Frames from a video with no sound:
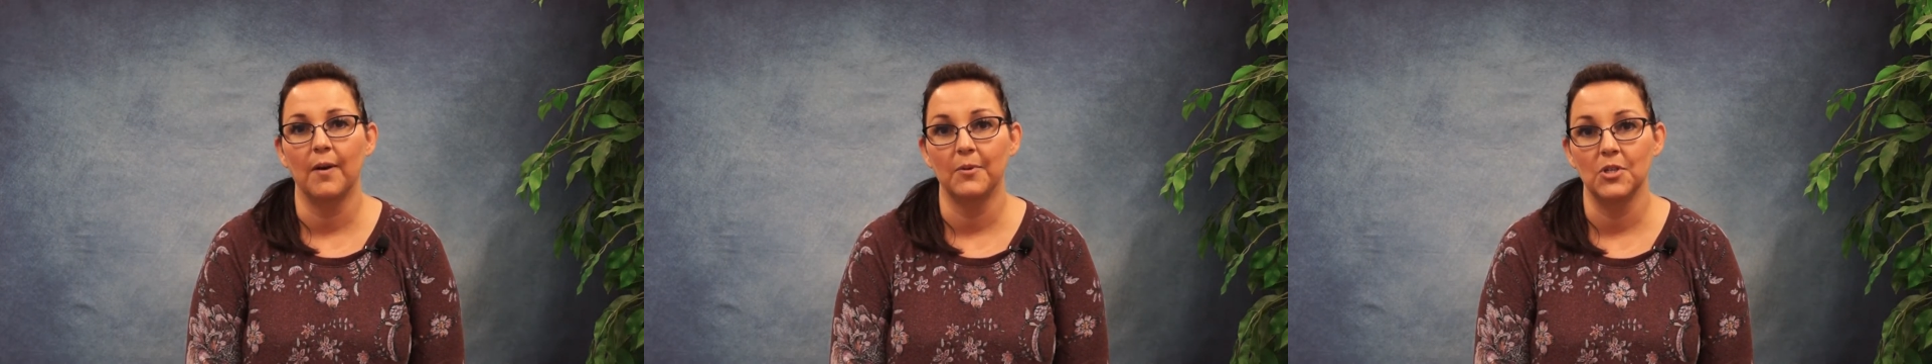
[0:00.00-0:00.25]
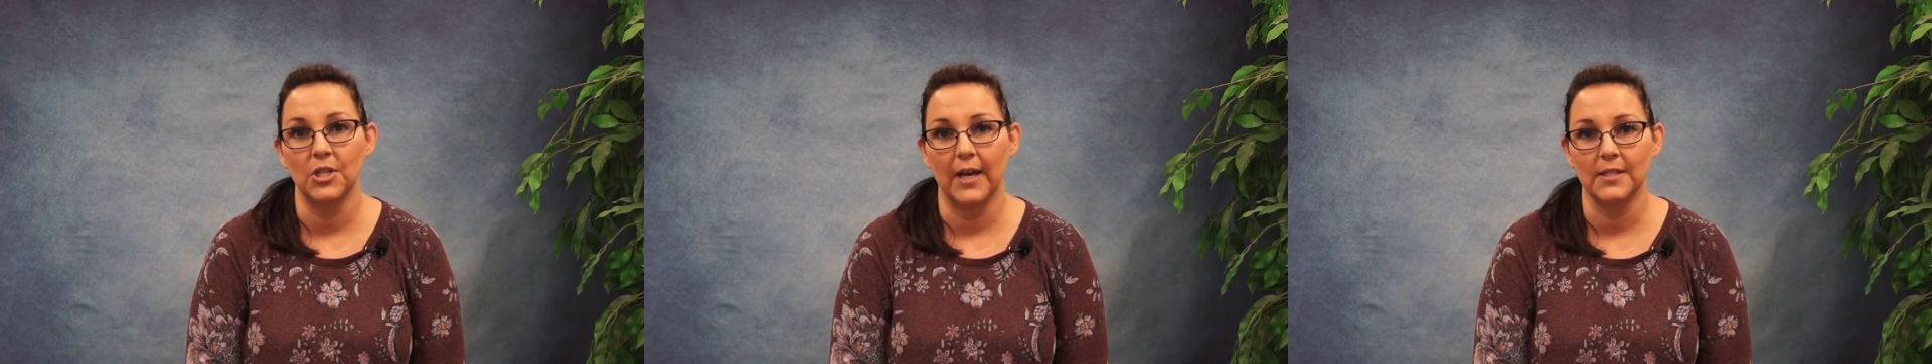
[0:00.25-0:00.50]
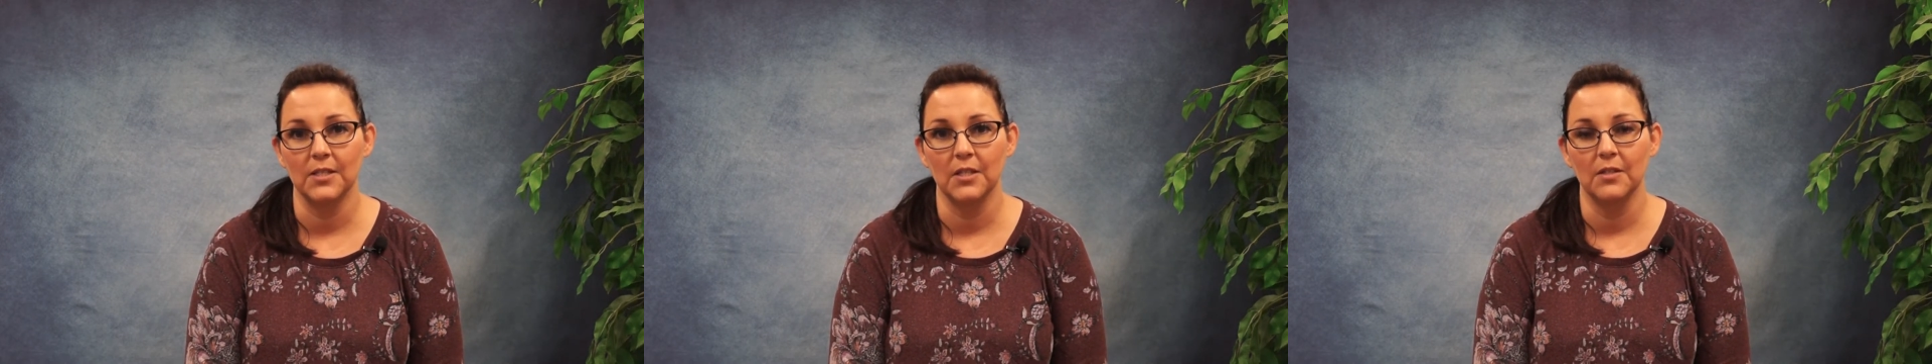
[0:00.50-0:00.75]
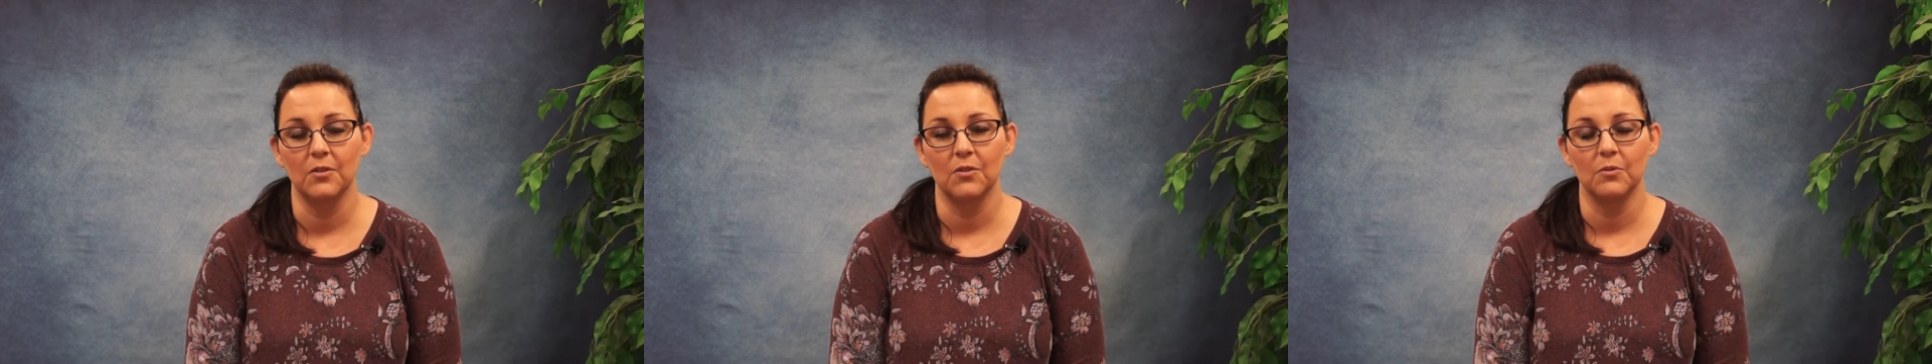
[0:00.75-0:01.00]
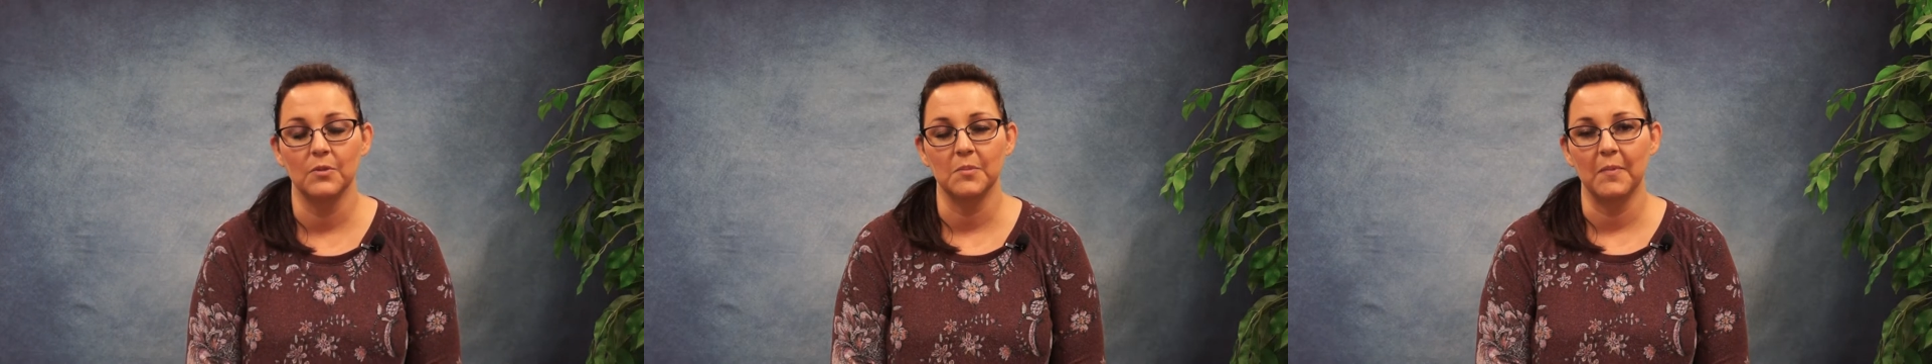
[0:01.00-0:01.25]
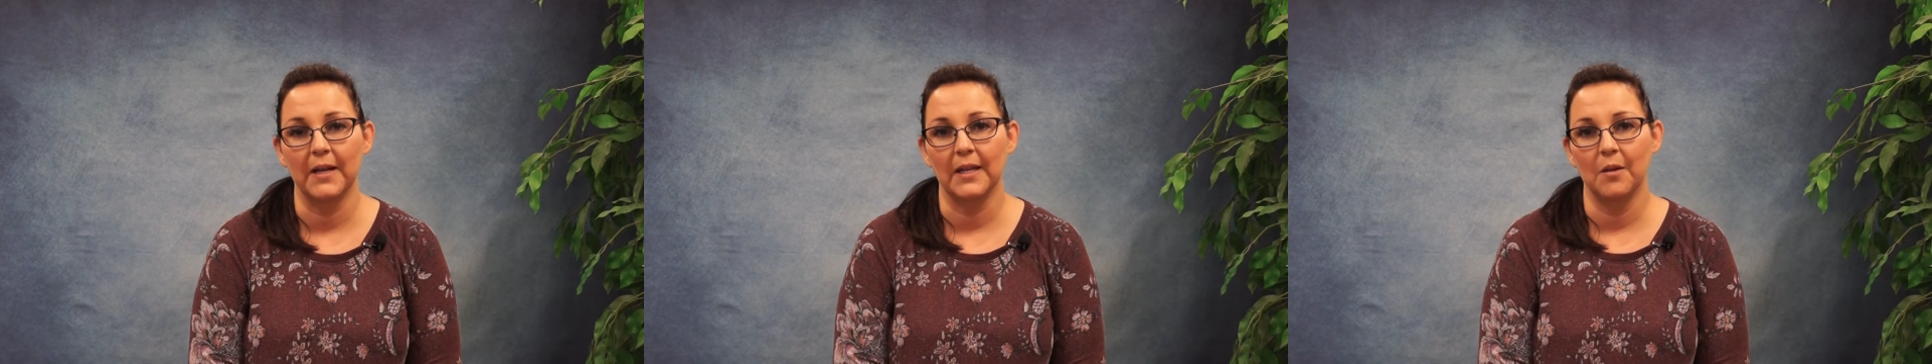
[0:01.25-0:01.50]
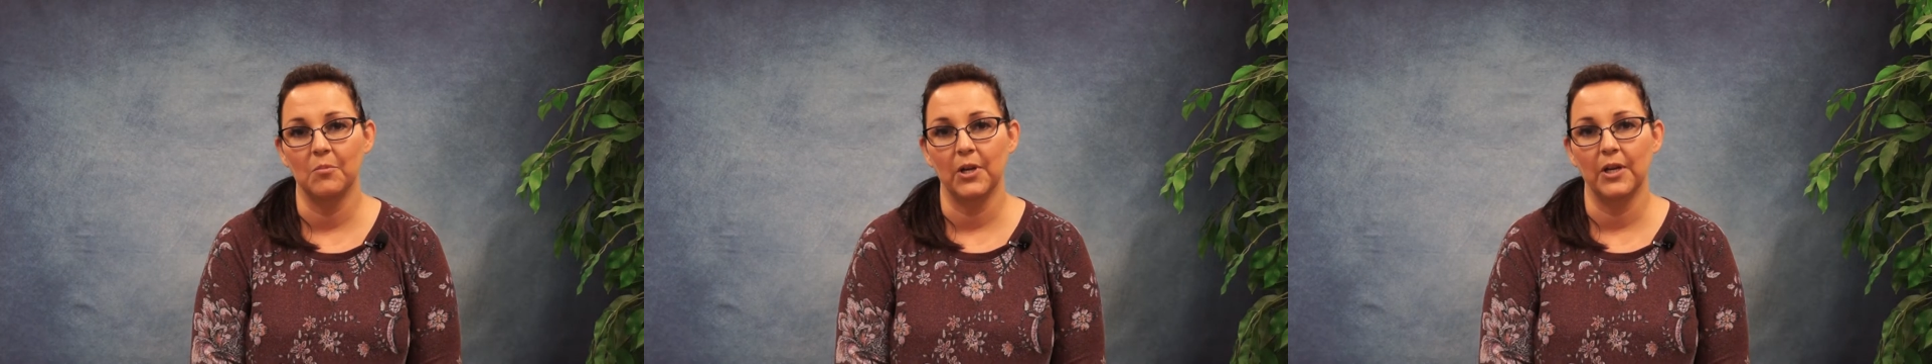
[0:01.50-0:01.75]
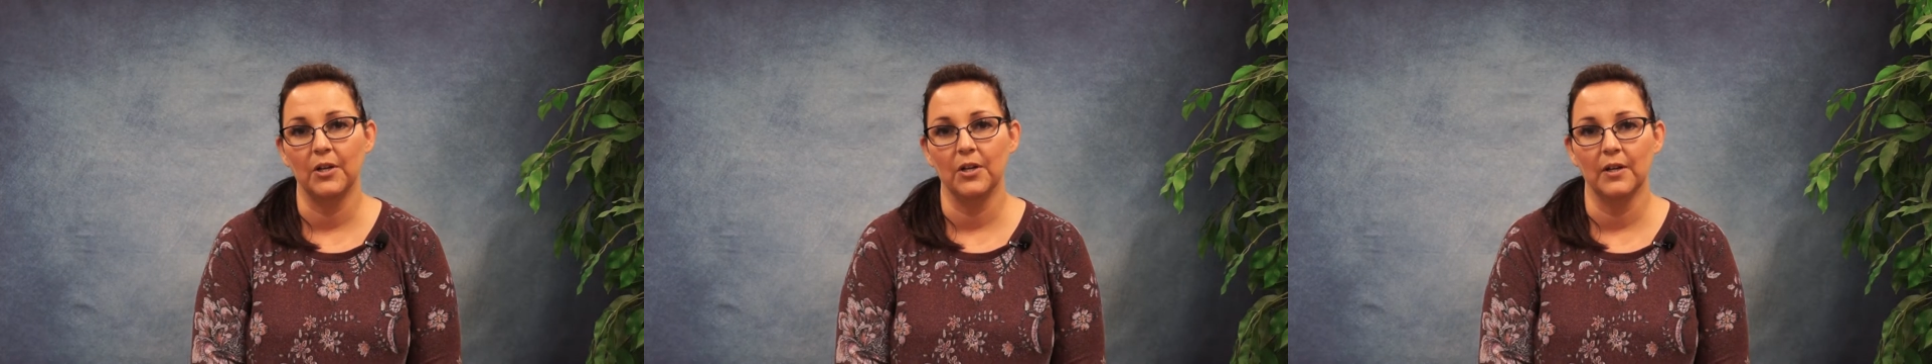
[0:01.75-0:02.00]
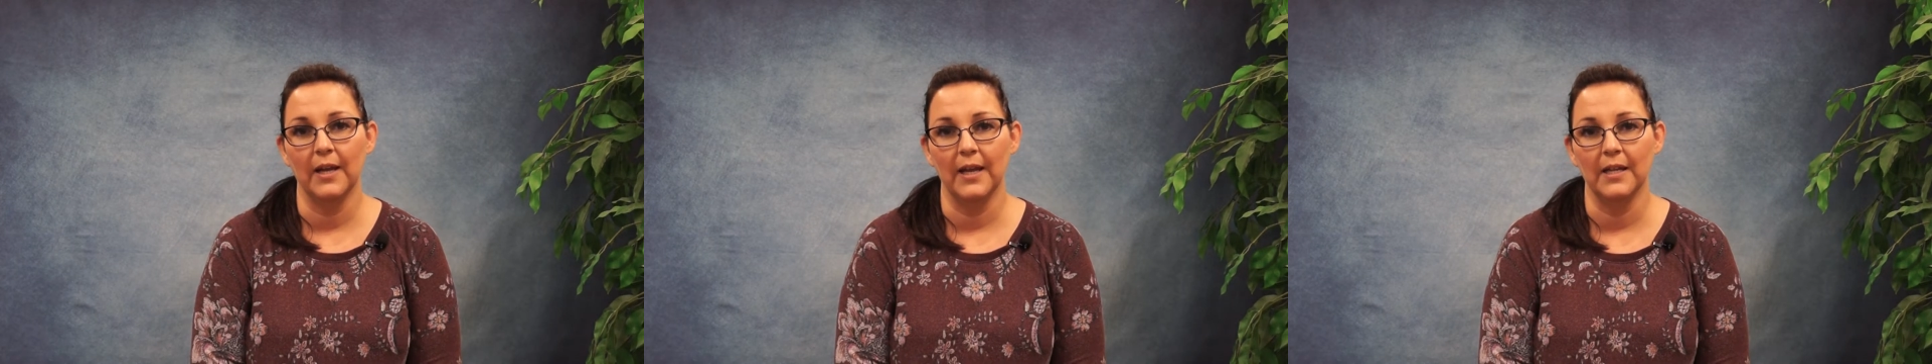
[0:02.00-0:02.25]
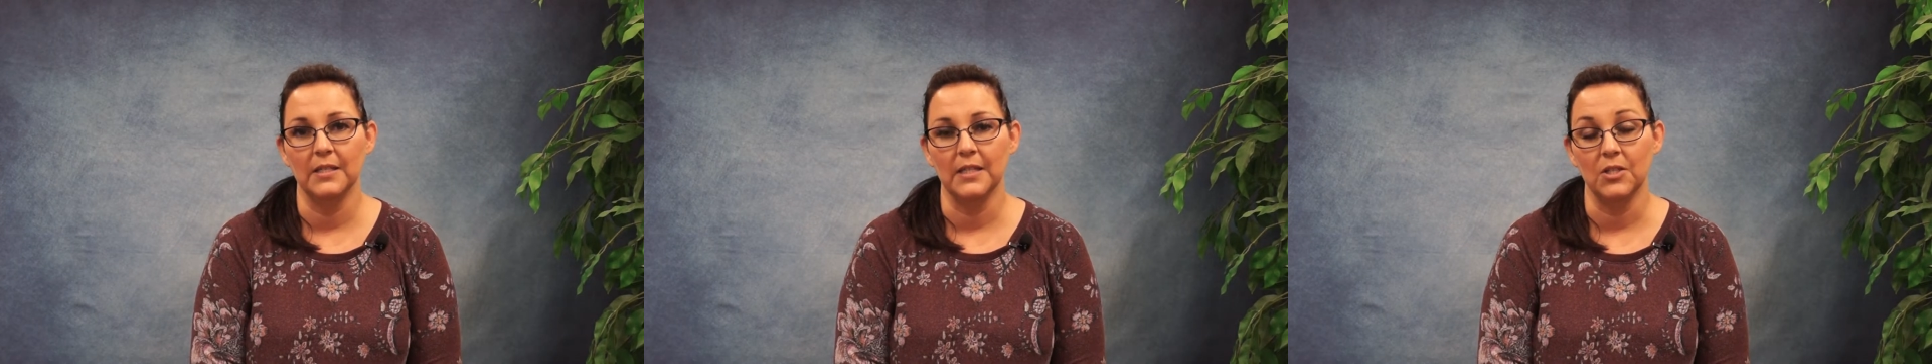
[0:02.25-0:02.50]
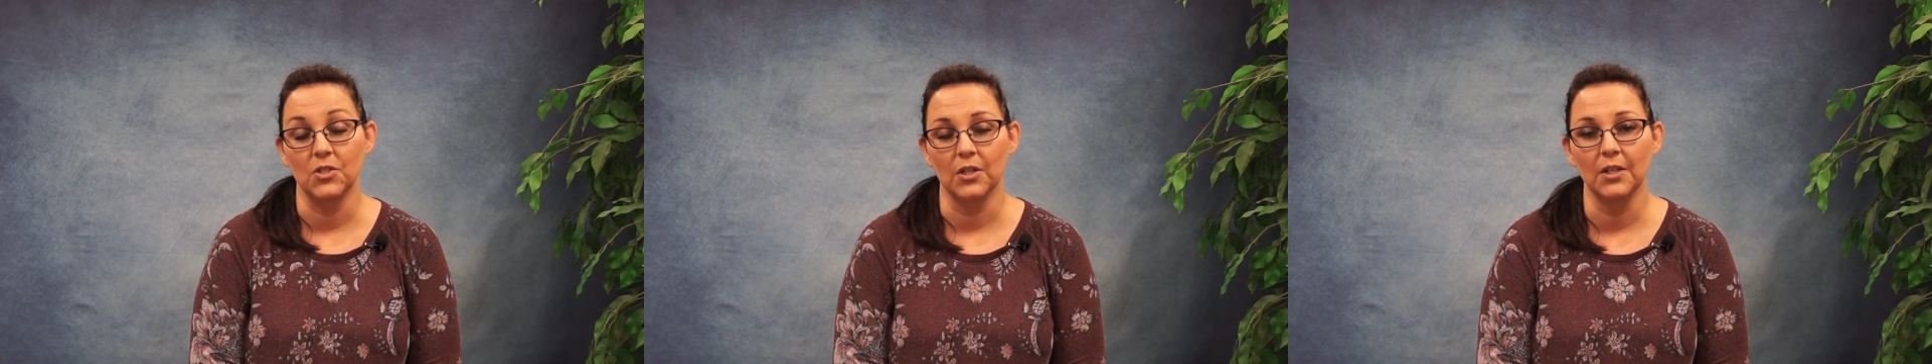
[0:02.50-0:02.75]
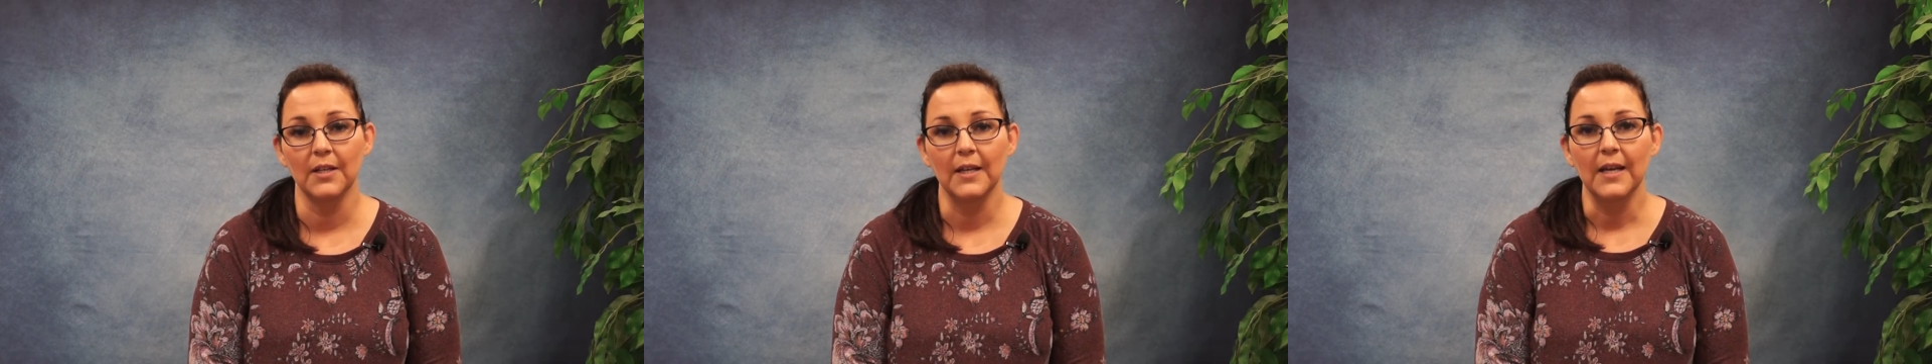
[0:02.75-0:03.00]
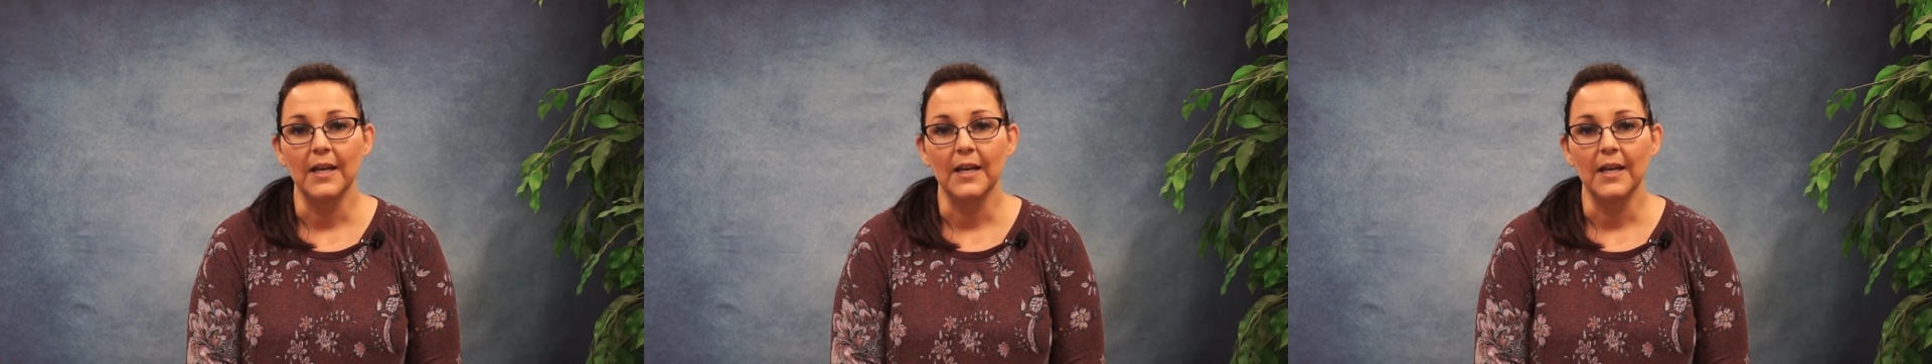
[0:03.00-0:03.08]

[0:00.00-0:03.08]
Robert Jackson, who was my collaborator and teacher,